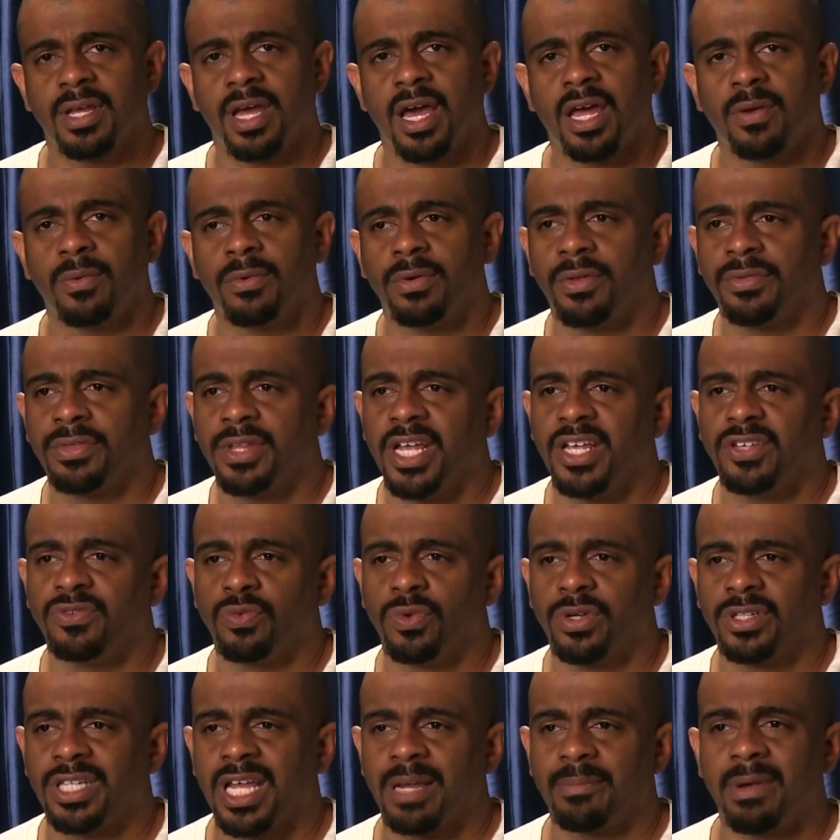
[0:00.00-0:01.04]
kind of one of those things
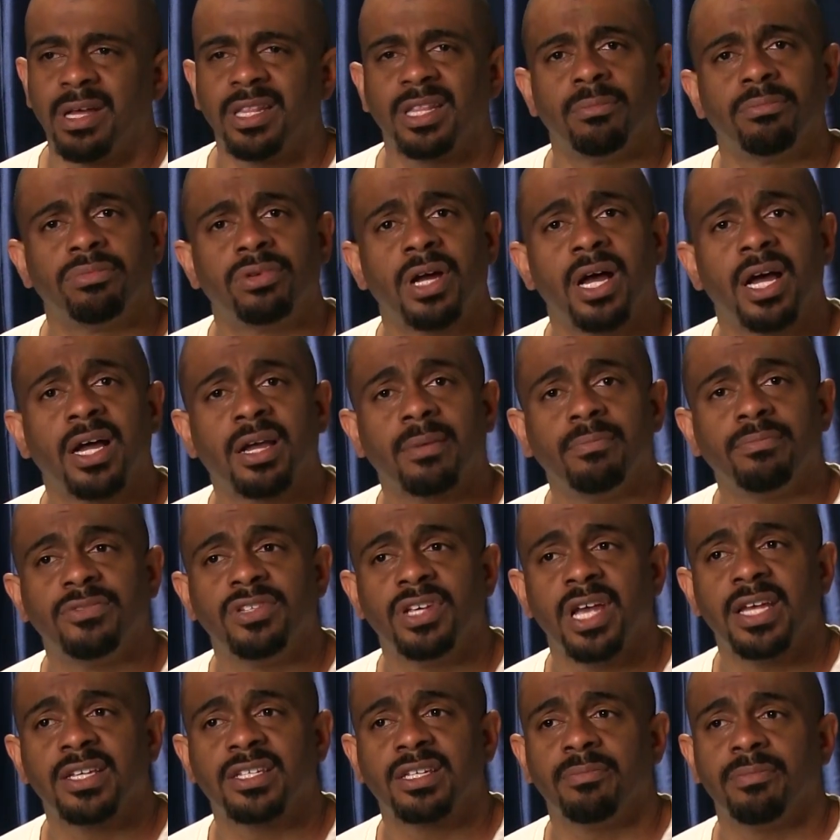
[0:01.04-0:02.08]
where it's like my LeBron
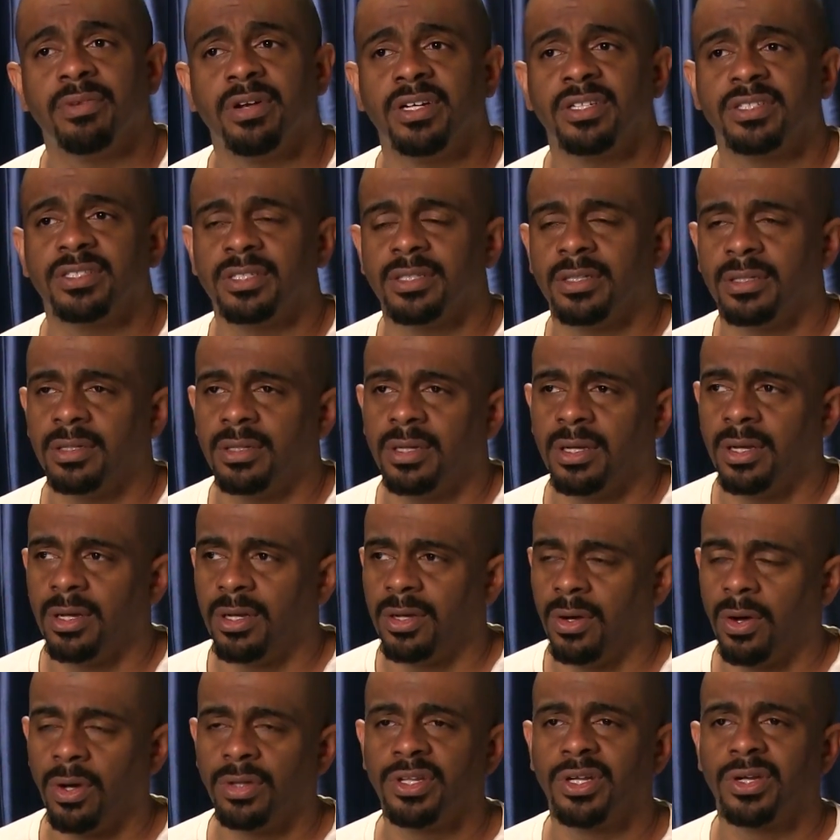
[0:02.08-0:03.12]
James comparison.
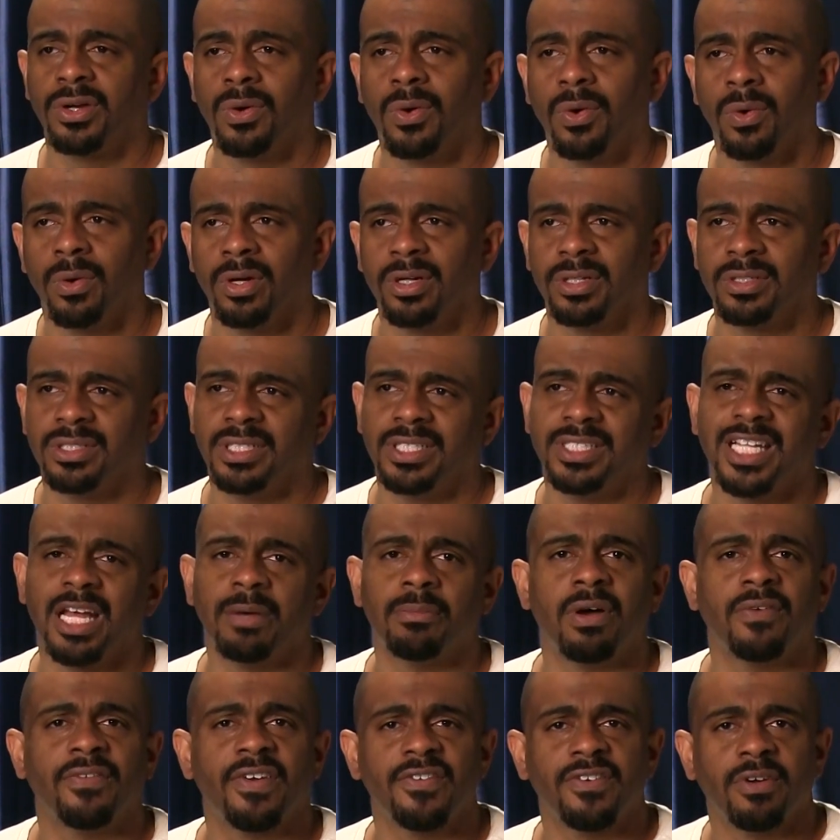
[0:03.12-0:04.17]
On the court, he's
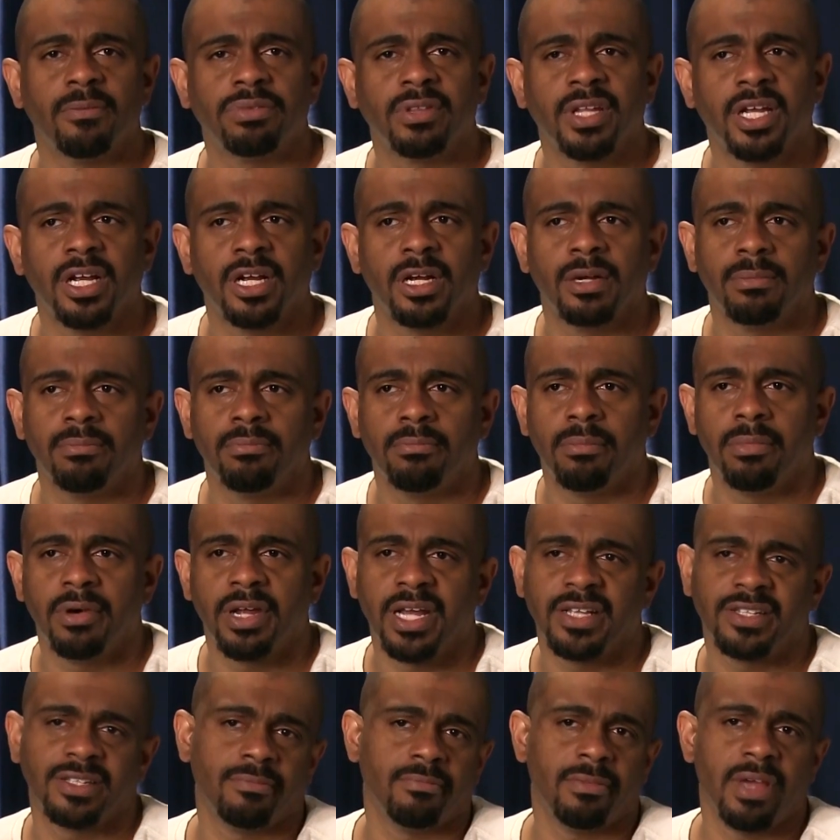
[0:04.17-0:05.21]
not my favorite player,
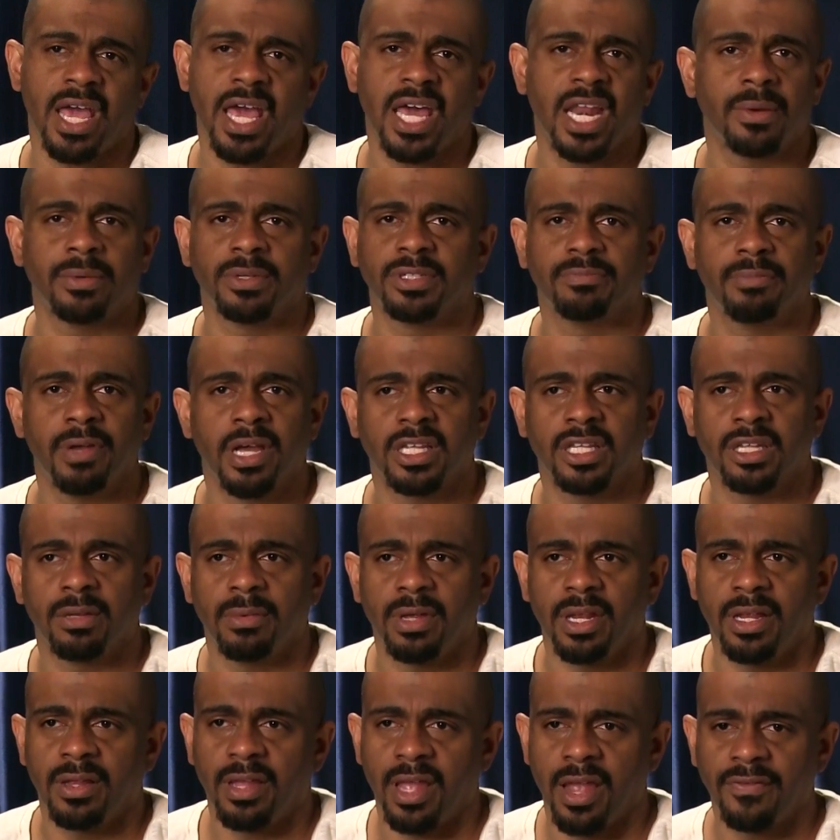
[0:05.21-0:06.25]
but as a man, I respect
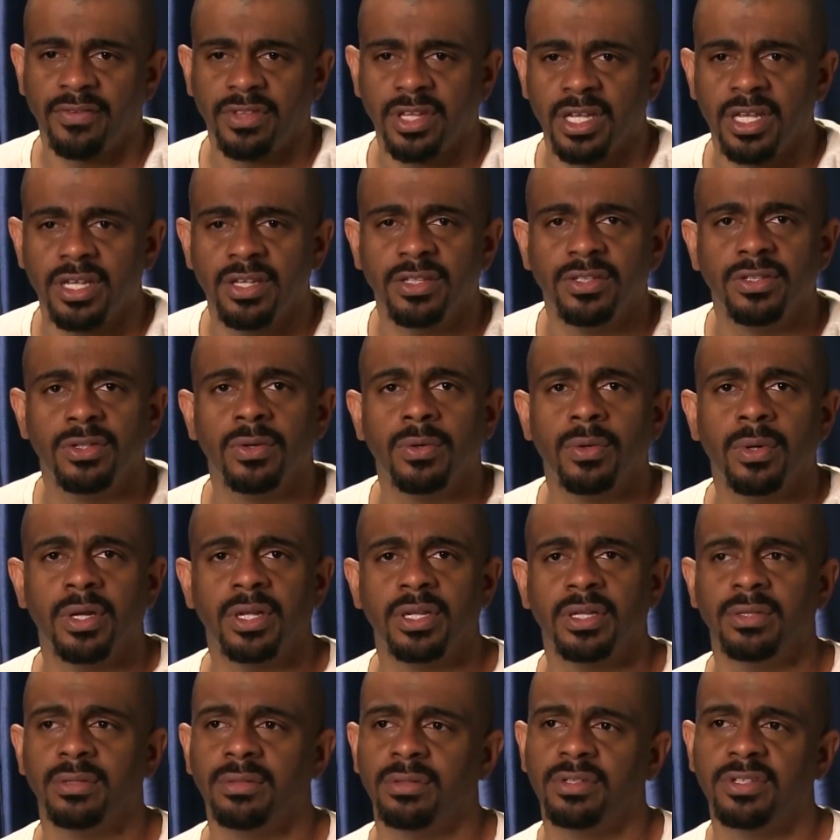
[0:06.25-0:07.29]
him and everything he's
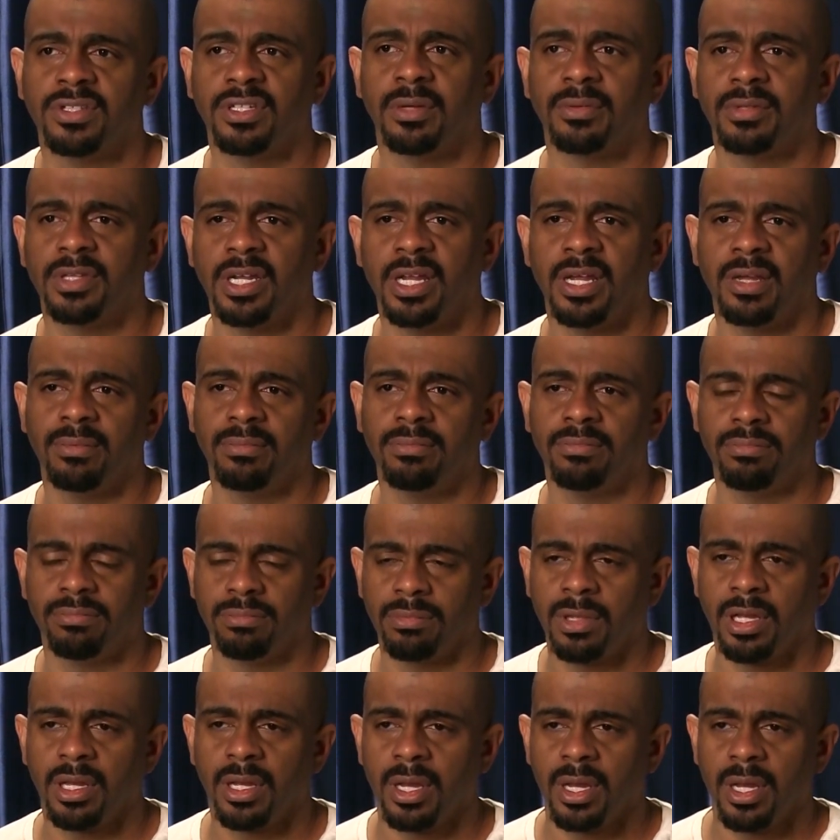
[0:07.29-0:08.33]
doing. Something that
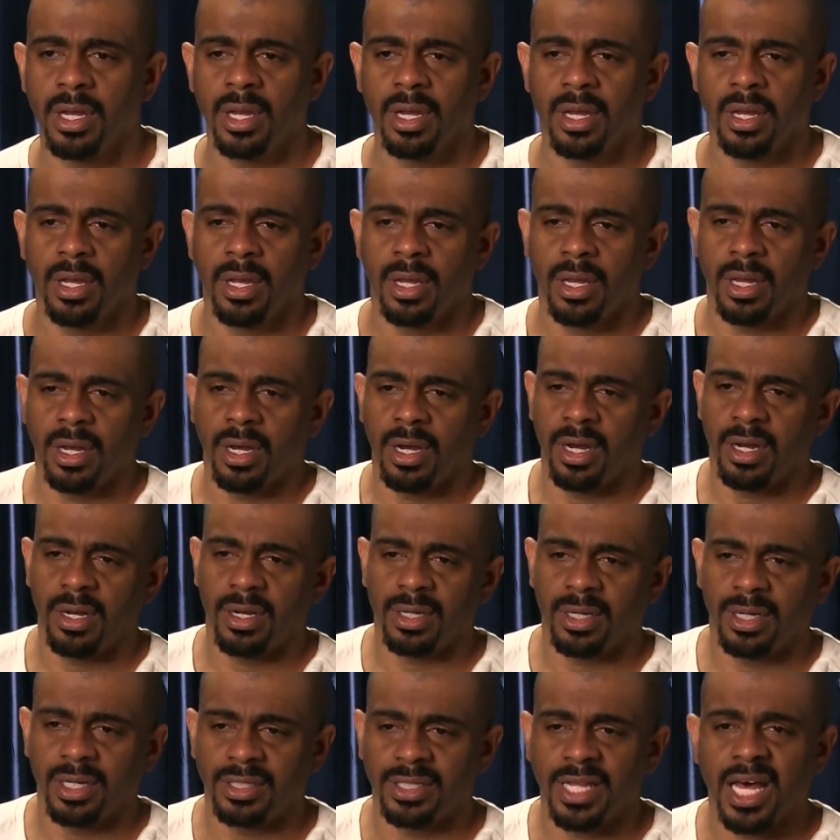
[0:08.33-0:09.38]

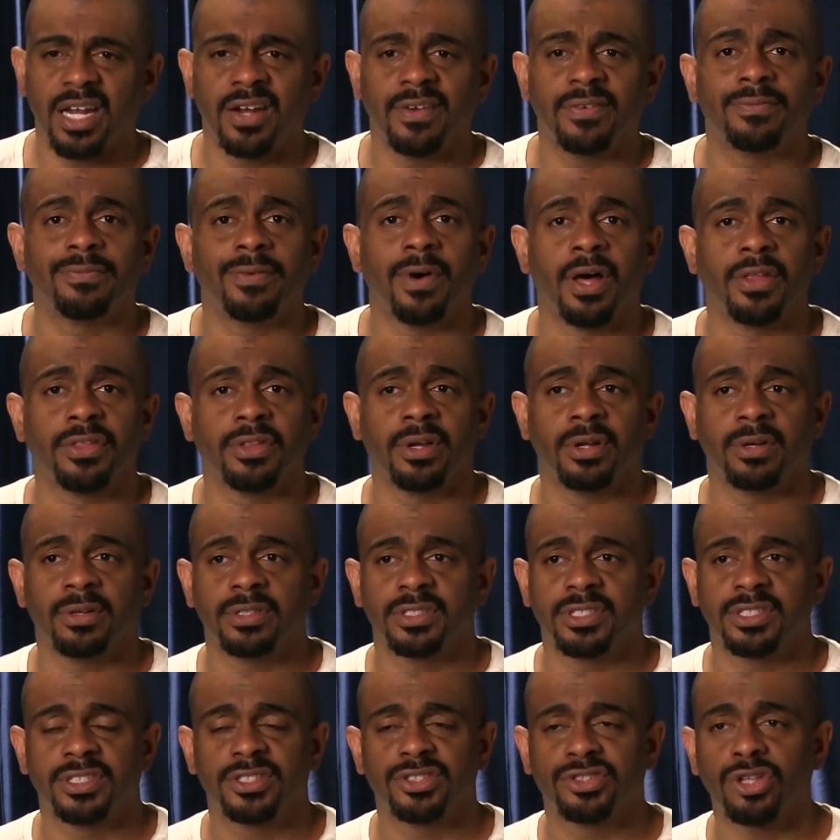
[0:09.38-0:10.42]
a lot of
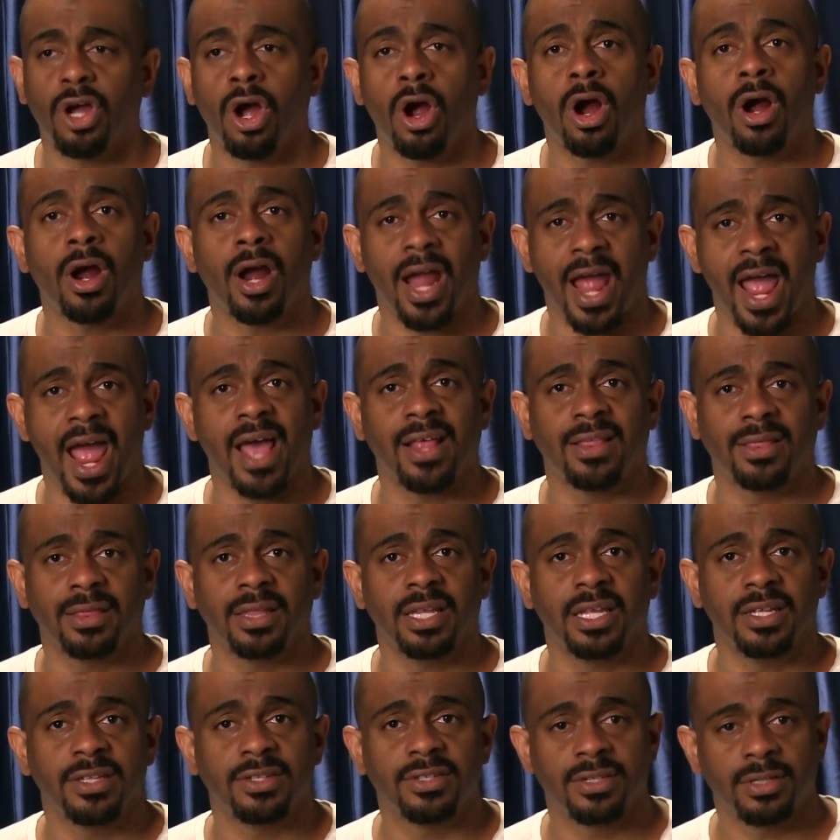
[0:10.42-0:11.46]
other star
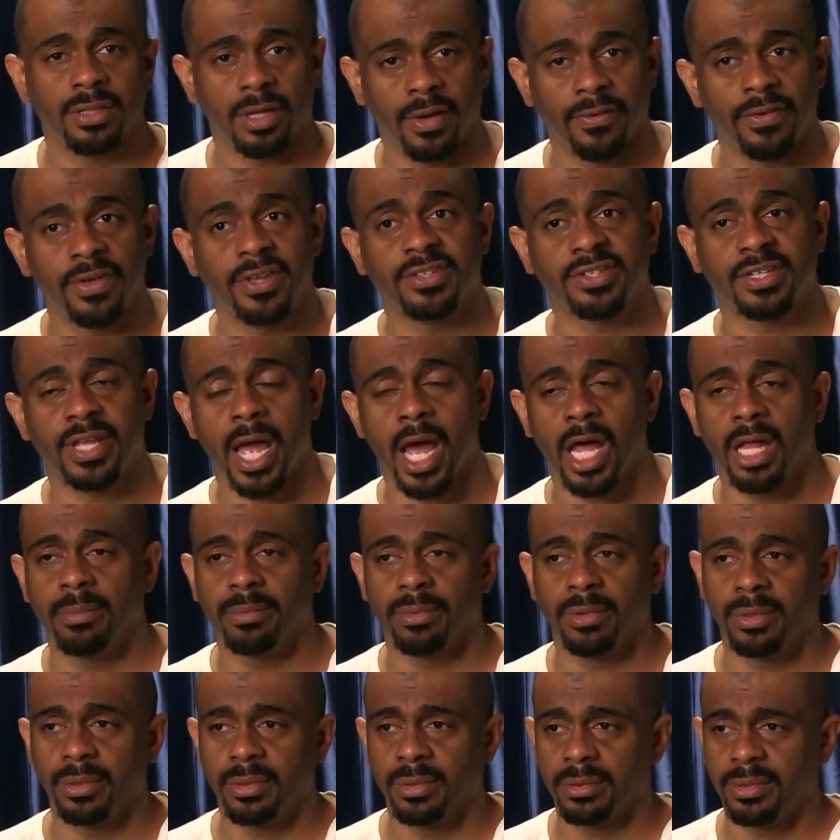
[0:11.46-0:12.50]
athletes of his
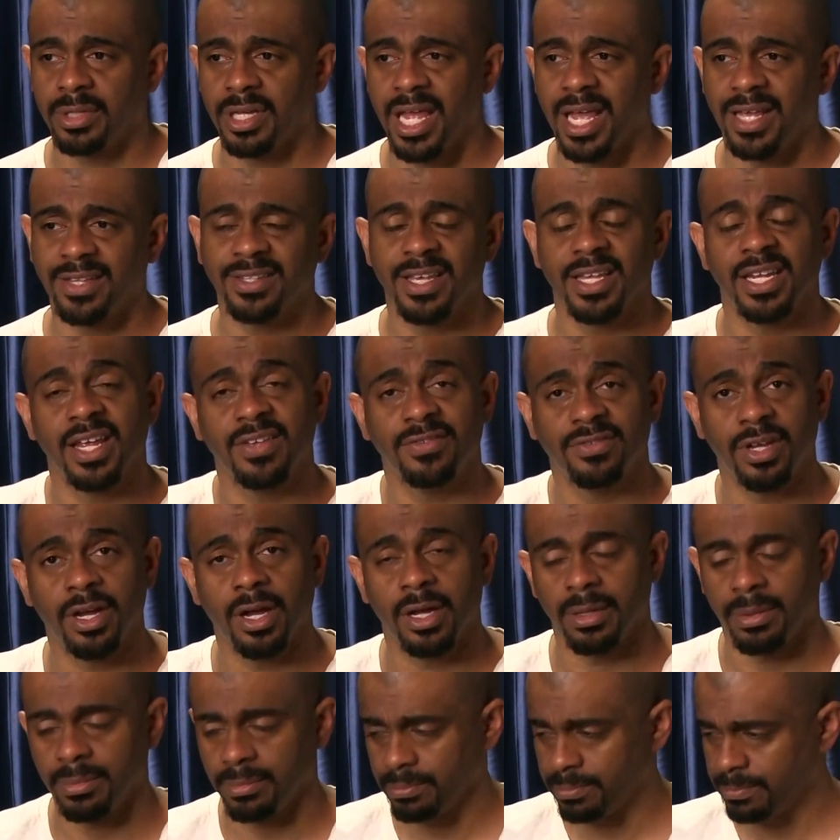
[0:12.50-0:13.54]
caliber can't say they've
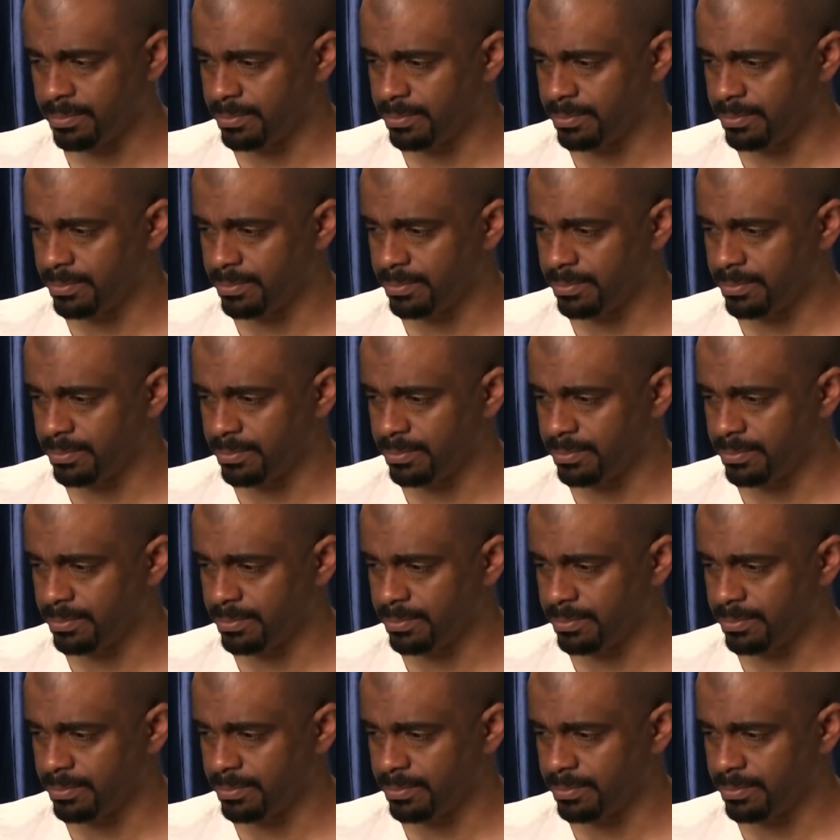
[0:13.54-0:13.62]
done.